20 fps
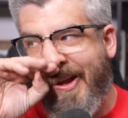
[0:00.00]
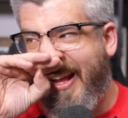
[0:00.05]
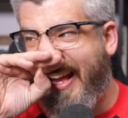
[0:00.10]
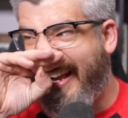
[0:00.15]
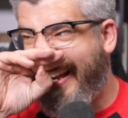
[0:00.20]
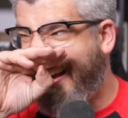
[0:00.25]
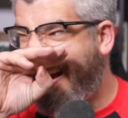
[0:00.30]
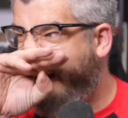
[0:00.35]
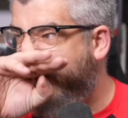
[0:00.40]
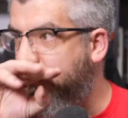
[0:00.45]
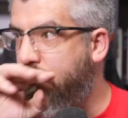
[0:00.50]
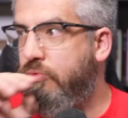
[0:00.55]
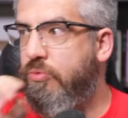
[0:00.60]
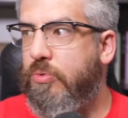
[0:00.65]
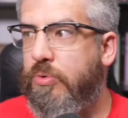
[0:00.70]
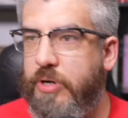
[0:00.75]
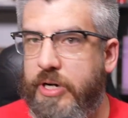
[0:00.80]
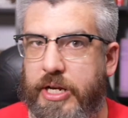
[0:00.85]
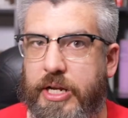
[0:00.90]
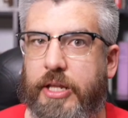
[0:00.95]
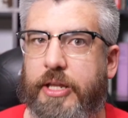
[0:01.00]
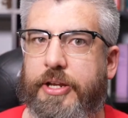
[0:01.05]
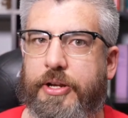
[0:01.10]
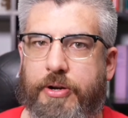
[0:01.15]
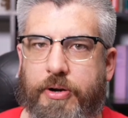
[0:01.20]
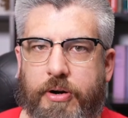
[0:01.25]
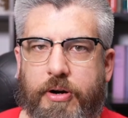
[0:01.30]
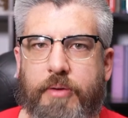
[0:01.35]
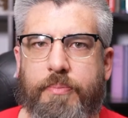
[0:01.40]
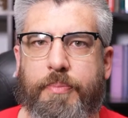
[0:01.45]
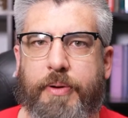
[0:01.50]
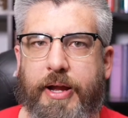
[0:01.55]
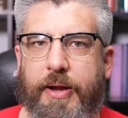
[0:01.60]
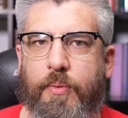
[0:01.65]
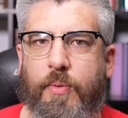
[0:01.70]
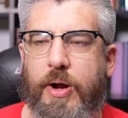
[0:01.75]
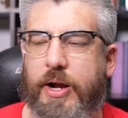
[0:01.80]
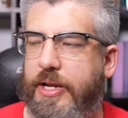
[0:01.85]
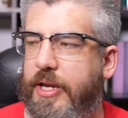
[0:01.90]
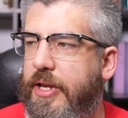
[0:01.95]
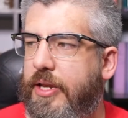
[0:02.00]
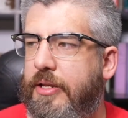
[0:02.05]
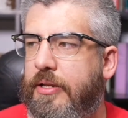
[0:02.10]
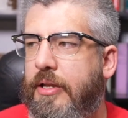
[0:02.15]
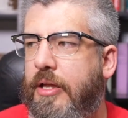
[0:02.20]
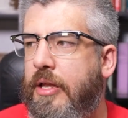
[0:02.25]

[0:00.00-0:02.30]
He got really hurt by Joaquin